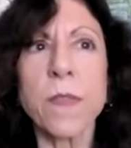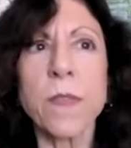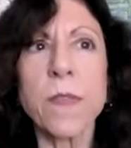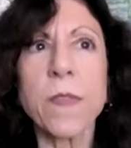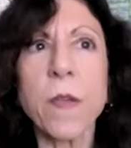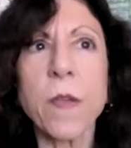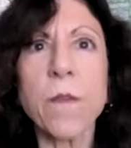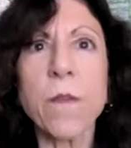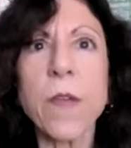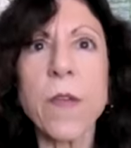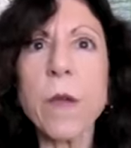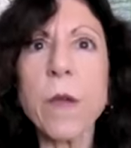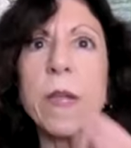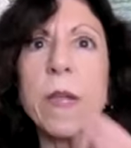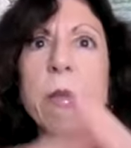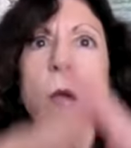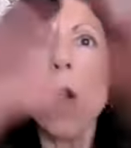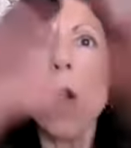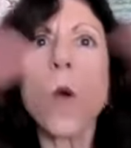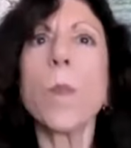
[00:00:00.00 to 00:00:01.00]
they're
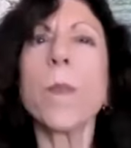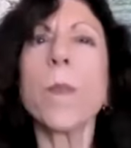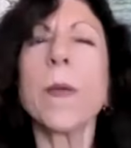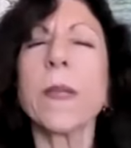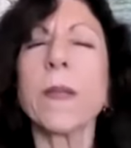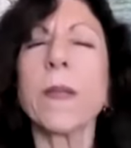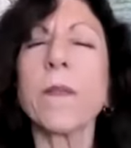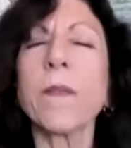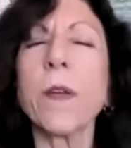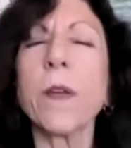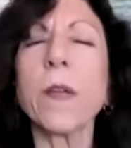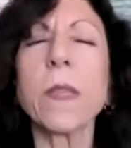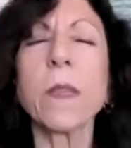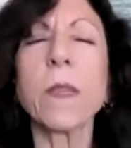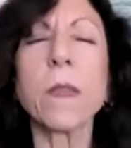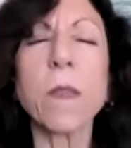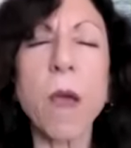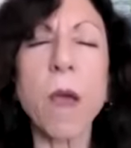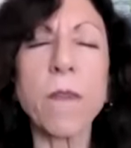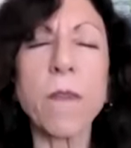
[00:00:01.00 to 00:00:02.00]
very open and very
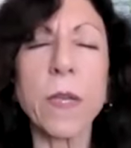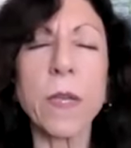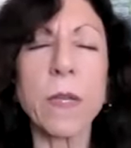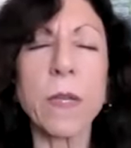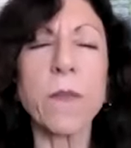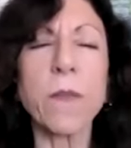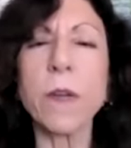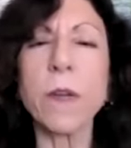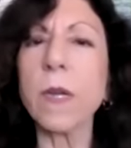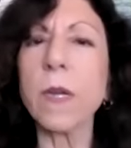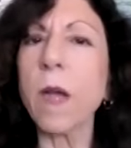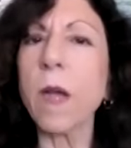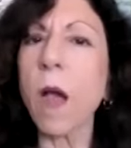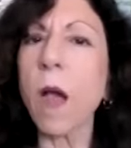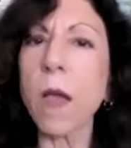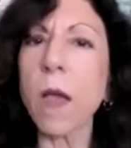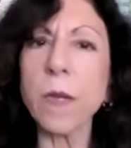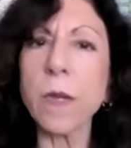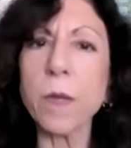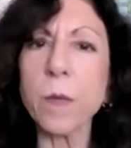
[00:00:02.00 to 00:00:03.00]
loving and very
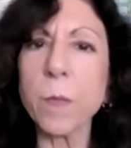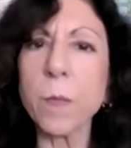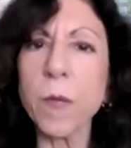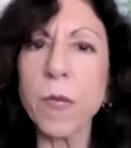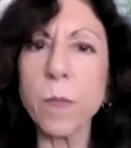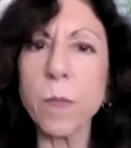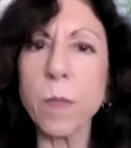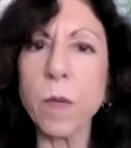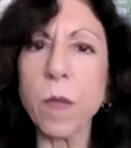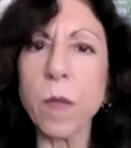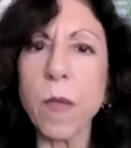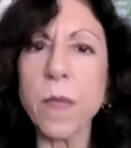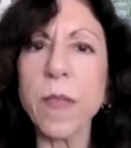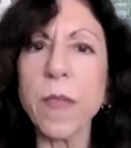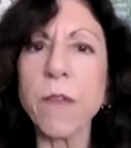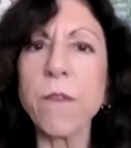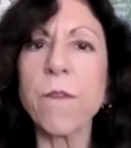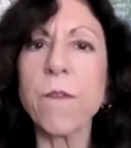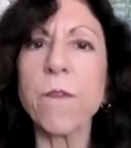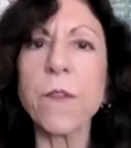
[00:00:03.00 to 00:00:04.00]
kind people, and
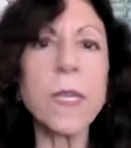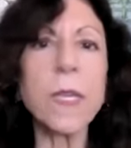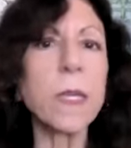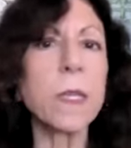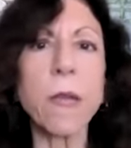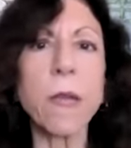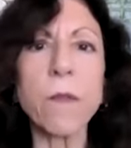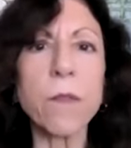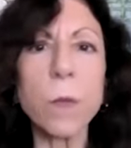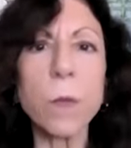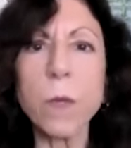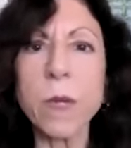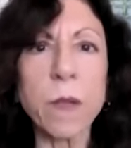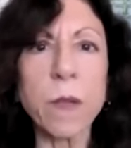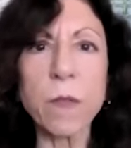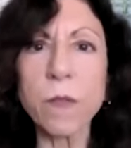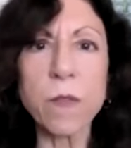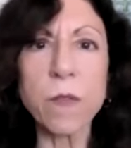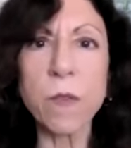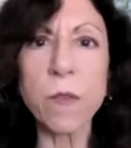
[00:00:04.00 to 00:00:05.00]
they feel everyone
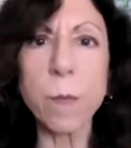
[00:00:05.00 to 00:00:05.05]
else's